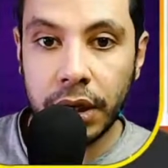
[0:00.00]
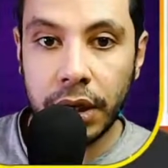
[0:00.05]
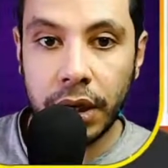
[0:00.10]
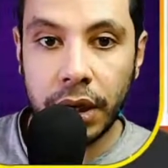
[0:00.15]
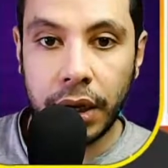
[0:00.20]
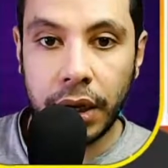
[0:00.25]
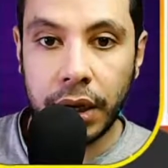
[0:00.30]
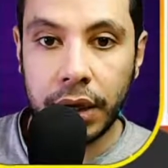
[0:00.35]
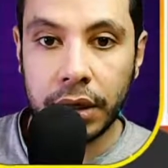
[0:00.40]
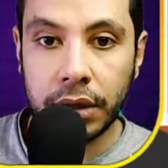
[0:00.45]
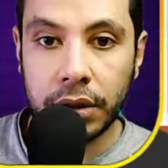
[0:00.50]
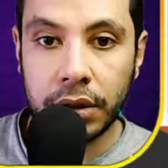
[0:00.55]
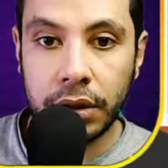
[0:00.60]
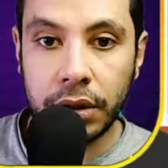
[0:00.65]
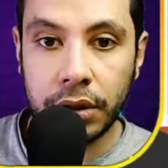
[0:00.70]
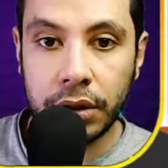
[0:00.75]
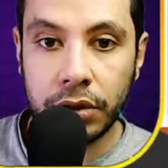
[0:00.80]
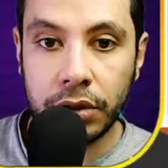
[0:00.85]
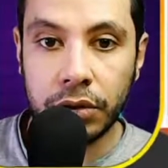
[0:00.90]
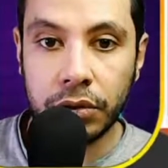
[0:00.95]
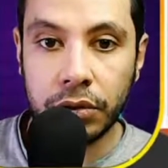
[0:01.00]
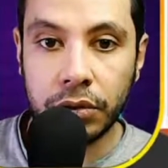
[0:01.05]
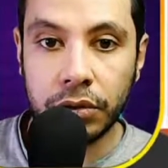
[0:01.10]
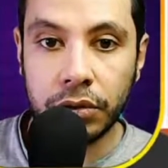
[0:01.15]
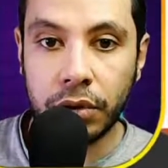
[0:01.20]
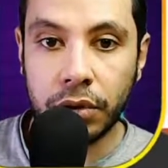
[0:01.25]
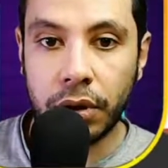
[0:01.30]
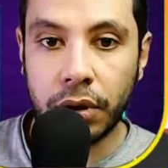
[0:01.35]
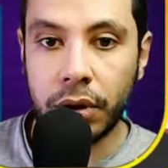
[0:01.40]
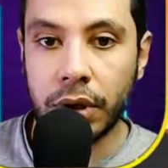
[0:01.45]
and
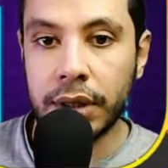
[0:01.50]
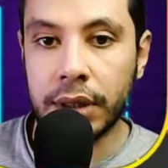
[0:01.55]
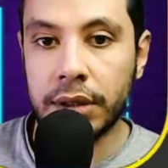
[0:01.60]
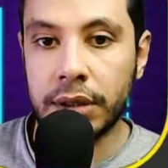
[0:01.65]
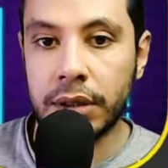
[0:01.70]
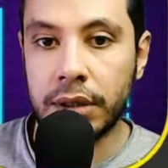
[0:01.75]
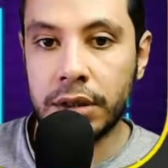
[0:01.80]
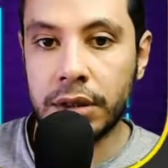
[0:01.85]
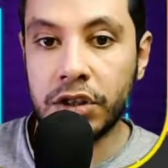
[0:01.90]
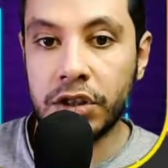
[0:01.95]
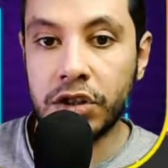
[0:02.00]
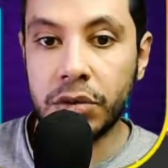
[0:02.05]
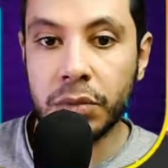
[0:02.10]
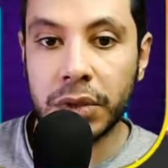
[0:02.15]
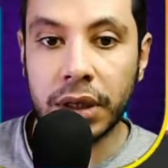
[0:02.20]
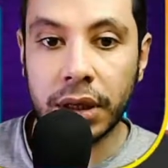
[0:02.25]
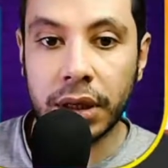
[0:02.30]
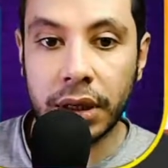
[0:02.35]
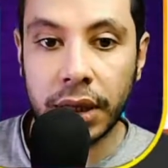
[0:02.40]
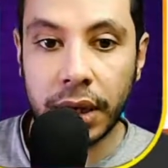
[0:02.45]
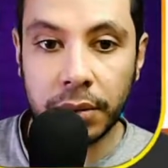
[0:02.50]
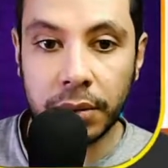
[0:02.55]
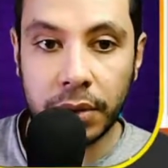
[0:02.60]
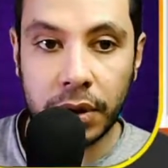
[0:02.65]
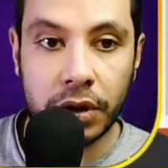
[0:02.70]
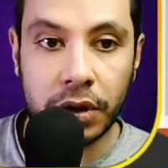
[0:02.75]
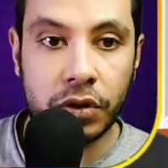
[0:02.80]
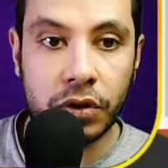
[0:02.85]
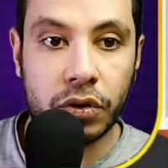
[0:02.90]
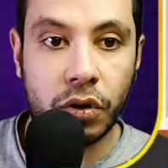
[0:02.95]
this middle name
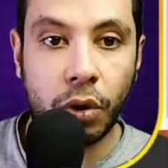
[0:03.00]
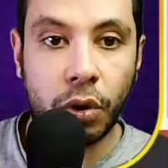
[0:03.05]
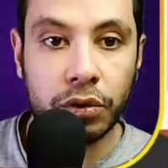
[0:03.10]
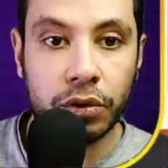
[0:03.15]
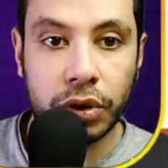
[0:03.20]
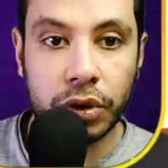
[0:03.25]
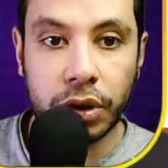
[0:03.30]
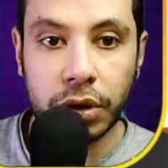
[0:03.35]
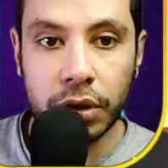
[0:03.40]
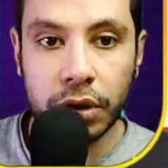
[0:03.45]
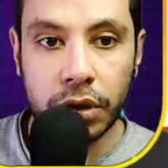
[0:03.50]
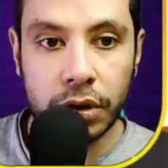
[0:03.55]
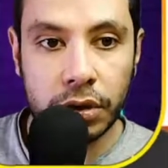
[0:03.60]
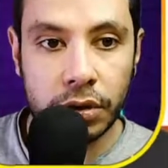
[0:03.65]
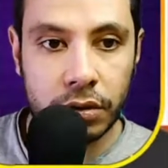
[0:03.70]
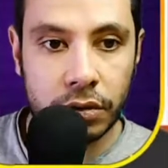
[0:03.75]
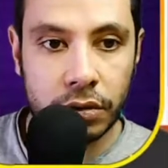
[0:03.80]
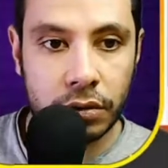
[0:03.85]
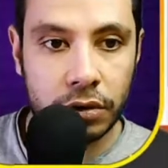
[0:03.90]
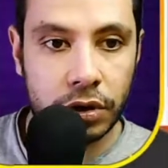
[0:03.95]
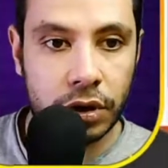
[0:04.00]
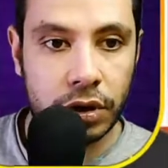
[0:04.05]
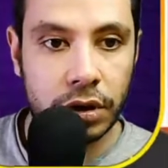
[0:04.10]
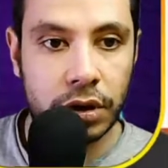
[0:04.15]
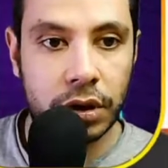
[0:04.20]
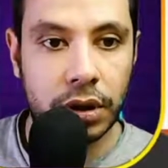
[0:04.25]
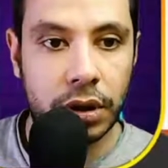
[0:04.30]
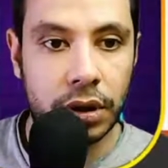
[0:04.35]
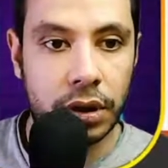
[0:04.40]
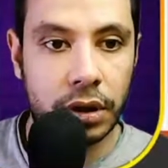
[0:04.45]
is optional, so
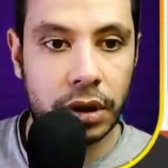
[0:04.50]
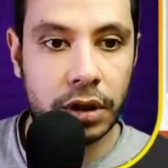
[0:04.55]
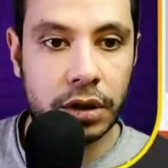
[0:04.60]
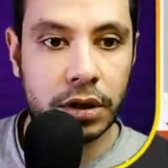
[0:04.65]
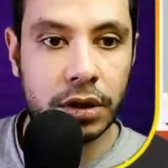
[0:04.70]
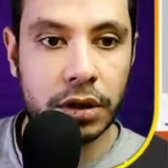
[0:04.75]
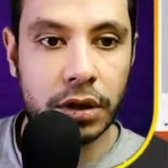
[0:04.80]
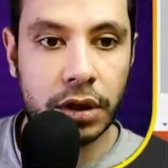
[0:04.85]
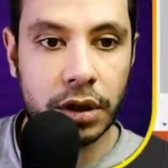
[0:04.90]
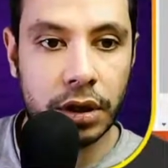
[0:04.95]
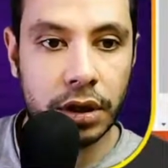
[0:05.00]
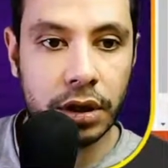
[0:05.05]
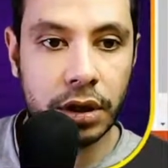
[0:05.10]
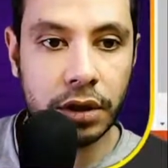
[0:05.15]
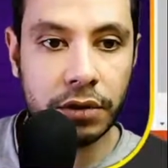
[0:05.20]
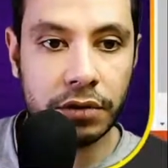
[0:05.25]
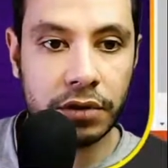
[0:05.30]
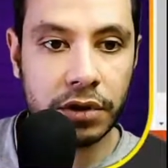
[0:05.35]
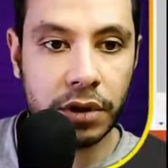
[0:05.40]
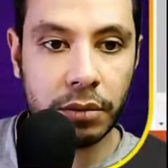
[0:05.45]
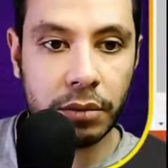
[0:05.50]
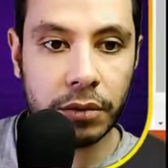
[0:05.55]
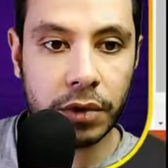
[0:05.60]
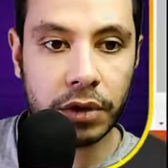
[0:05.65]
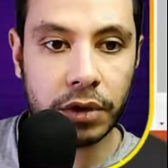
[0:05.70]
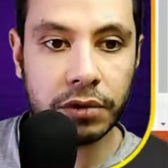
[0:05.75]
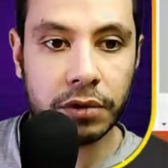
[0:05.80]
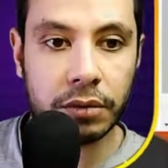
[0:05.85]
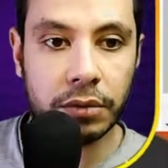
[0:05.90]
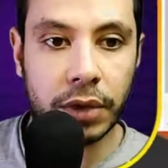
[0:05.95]
just let's give some
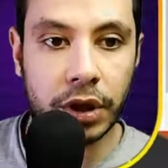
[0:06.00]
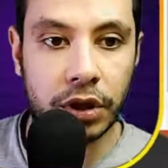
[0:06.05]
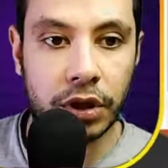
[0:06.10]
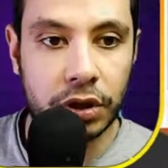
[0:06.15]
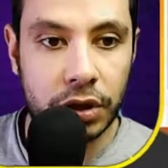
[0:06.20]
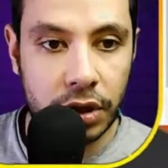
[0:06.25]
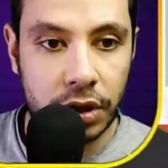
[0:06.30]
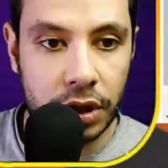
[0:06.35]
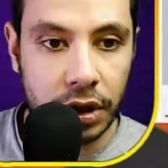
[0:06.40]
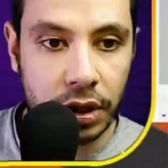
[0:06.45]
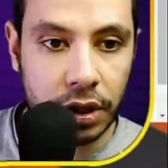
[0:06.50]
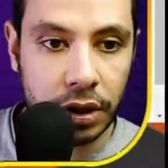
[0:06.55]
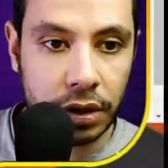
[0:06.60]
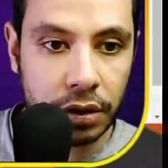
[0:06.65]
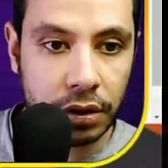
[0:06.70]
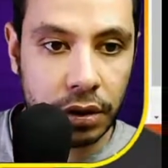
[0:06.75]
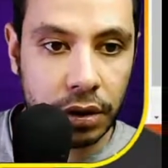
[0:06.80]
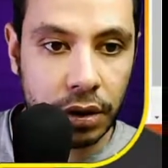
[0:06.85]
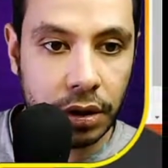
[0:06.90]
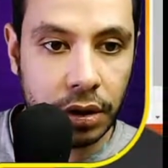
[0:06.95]
informations here.